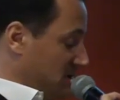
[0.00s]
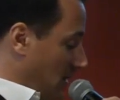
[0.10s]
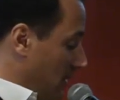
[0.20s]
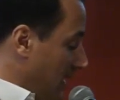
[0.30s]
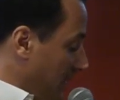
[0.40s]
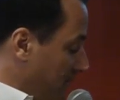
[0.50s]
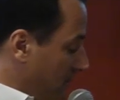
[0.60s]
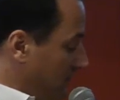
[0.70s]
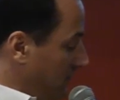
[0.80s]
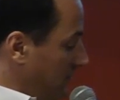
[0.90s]
So I want to
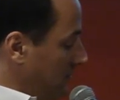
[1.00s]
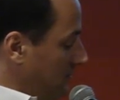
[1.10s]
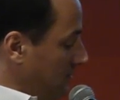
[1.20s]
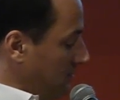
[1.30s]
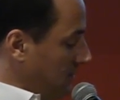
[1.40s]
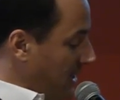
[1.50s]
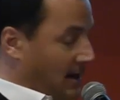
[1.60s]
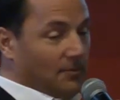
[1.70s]
kind